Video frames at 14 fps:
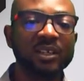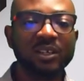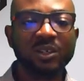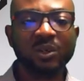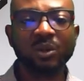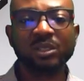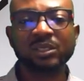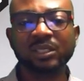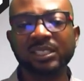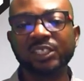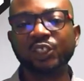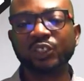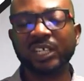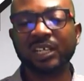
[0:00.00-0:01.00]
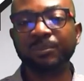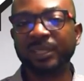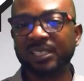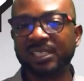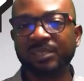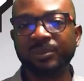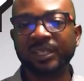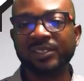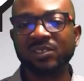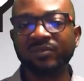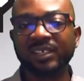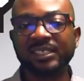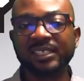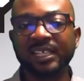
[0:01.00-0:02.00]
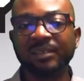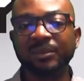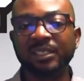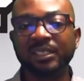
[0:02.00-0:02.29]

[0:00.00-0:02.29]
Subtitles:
Cohort studies track participants over time.